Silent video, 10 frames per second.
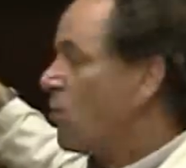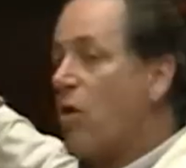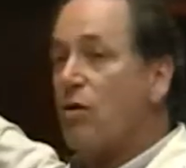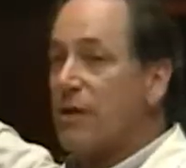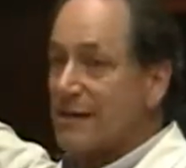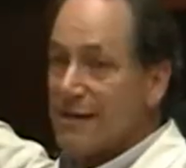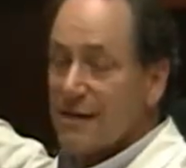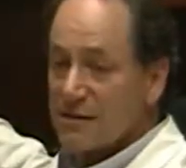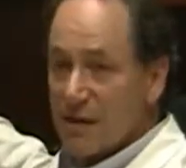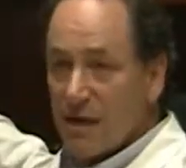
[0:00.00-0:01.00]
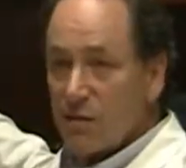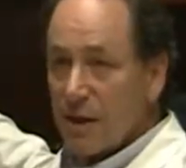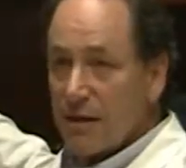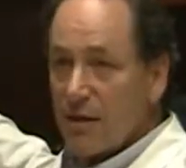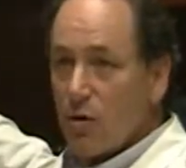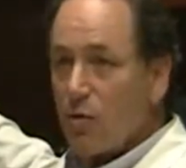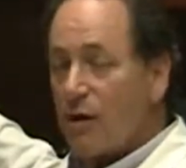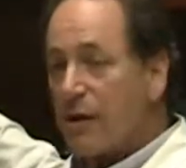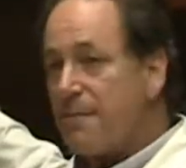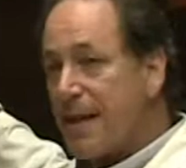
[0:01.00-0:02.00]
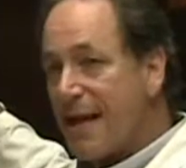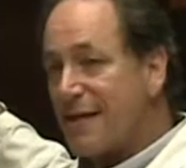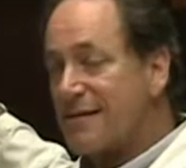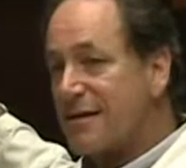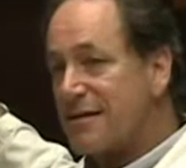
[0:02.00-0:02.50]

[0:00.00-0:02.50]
won't and can't tolerate wearing a mask